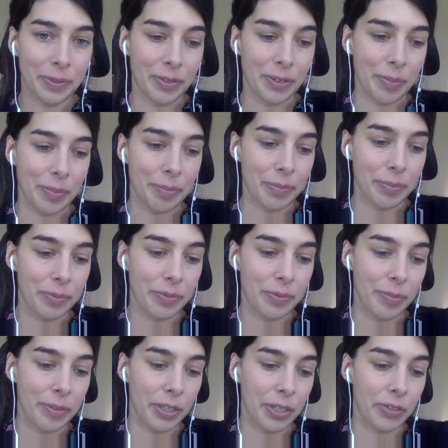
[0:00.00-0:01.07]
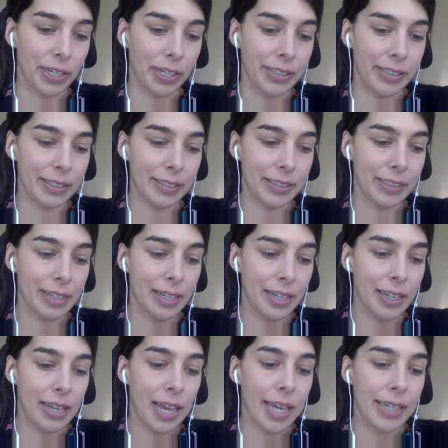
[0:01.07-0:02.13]
the crisis.
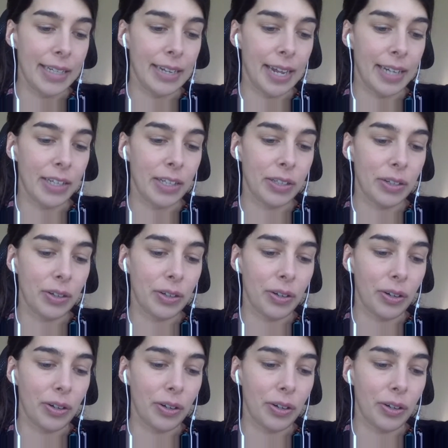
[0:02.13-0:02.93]
And